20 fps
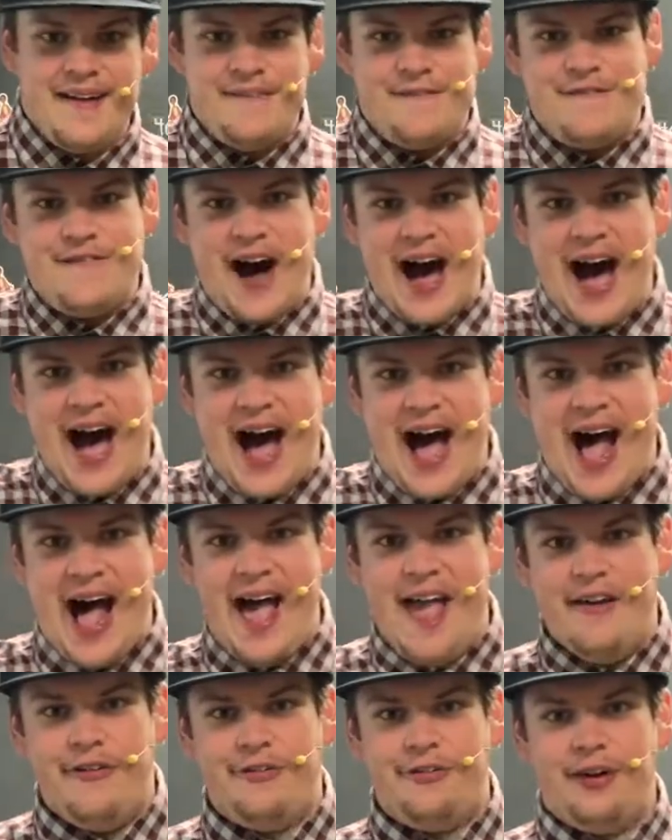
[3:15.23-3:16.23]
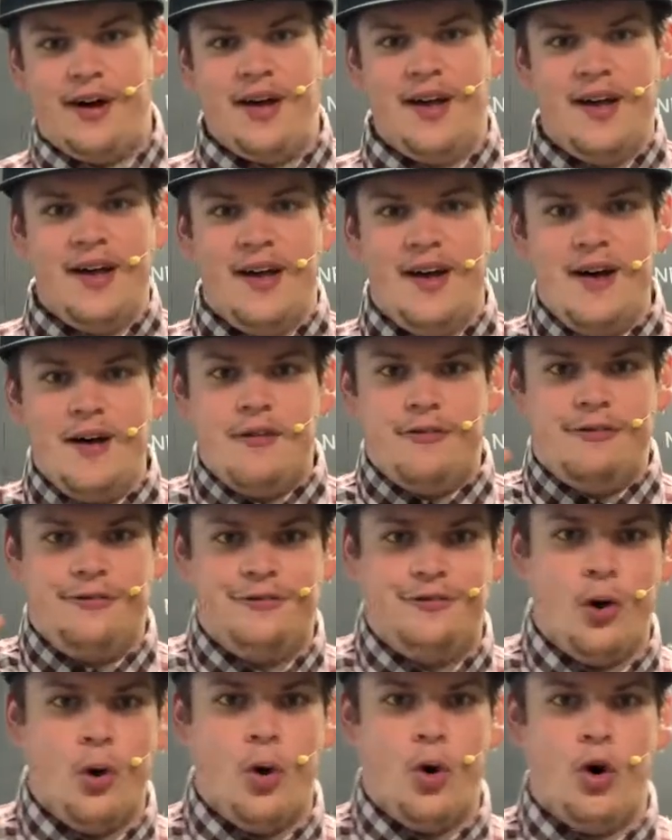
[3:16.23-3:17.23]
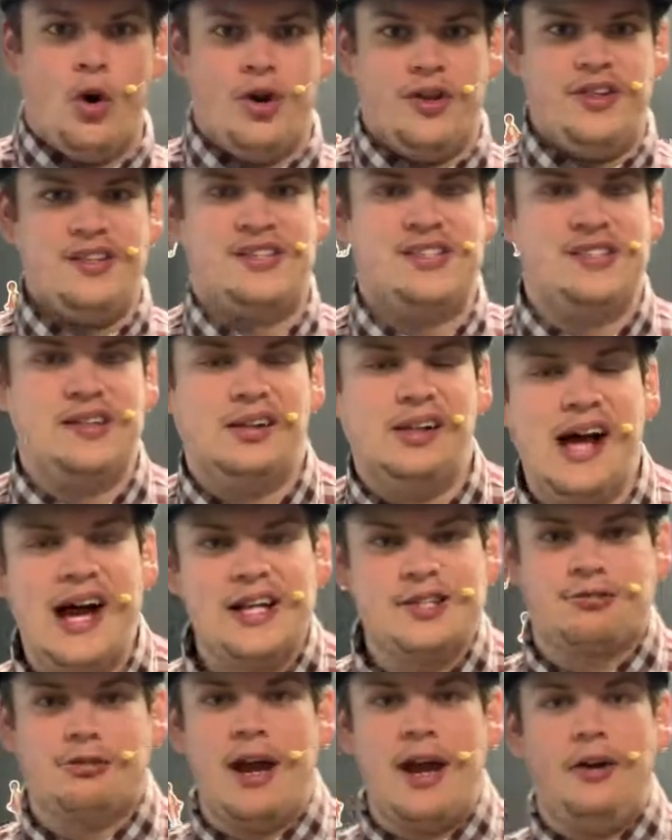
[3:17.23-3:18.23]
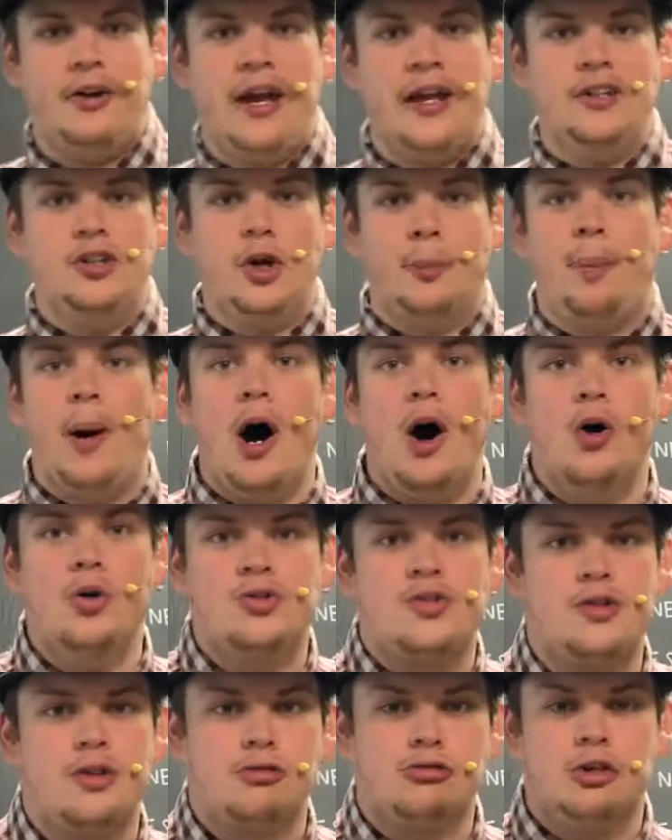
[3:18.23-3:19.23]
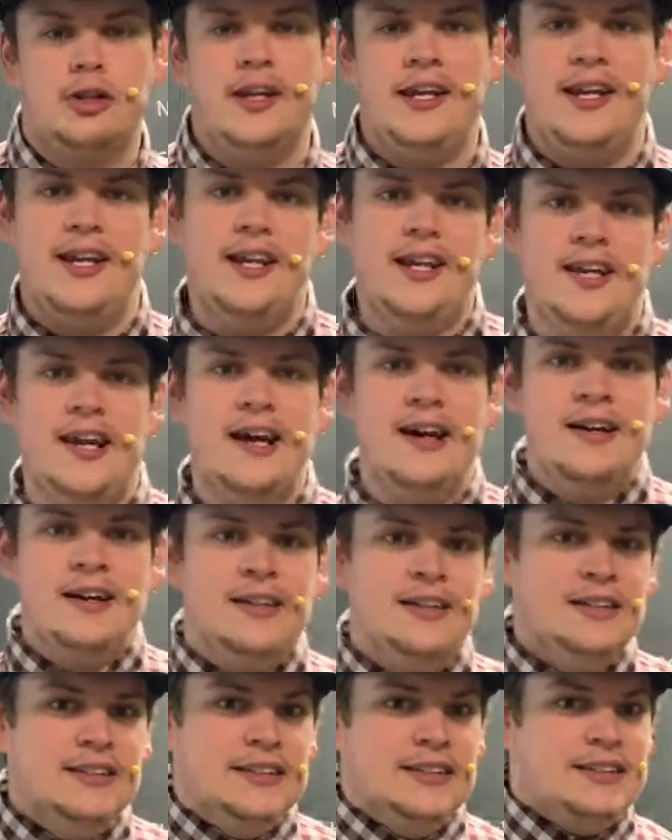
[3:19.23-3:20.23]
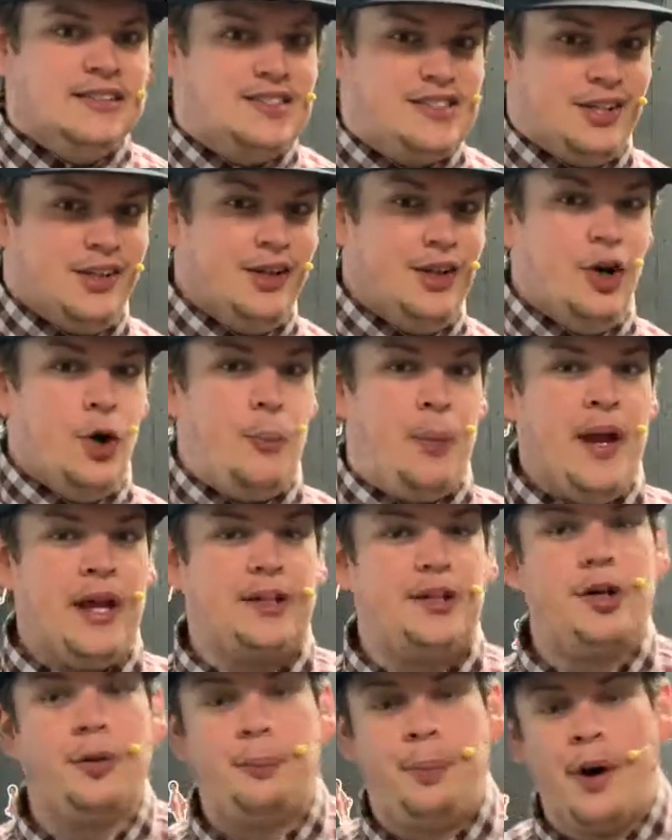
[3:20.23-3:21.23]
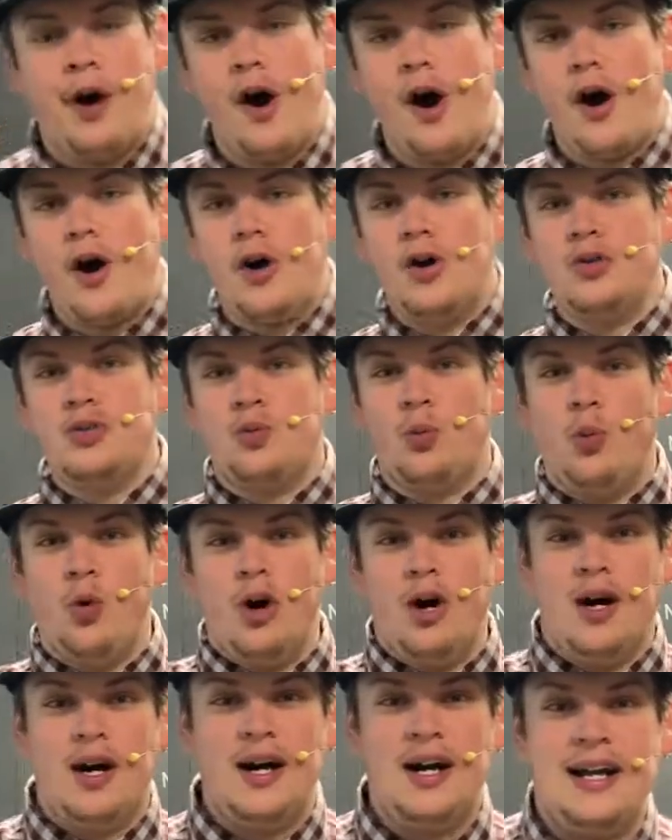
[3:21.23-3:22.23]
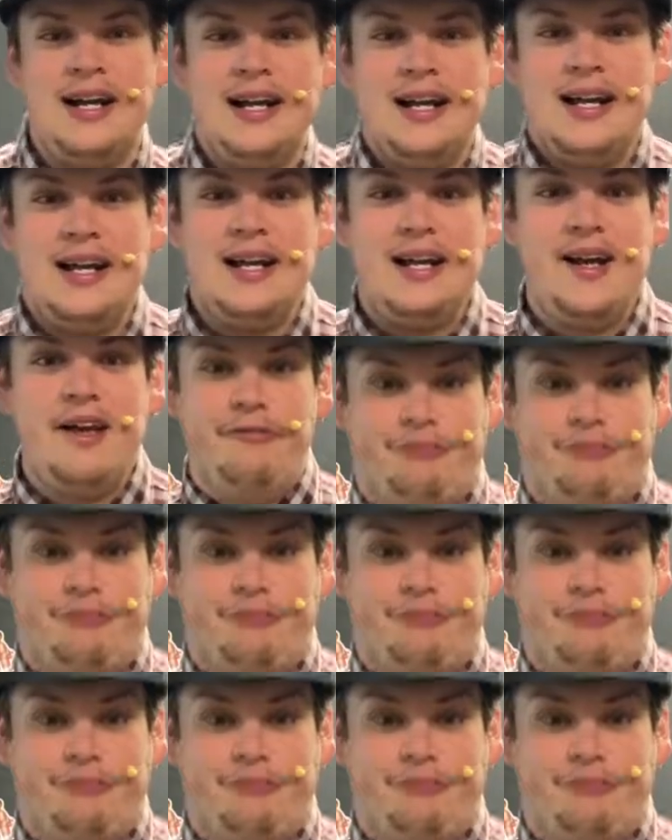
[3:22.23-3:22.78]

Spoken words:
Five, four. This is the last round. Get in your pose. Three, two, pick your pose. One,